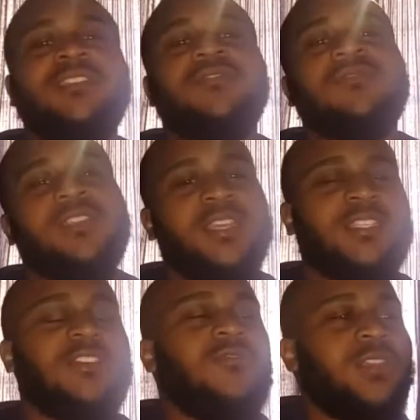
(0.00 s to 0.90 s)
so next
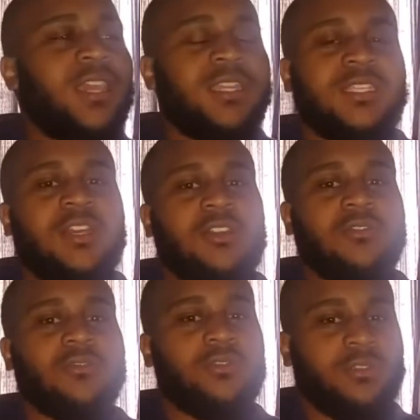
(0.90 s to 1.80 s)
song we got is
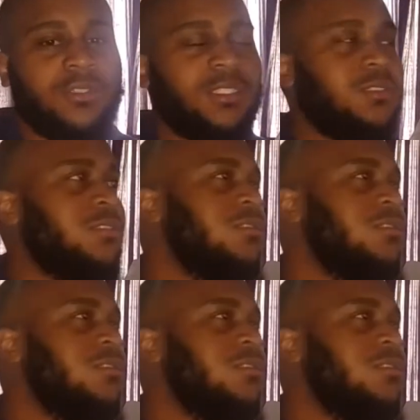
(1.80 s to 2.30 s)
called Rules.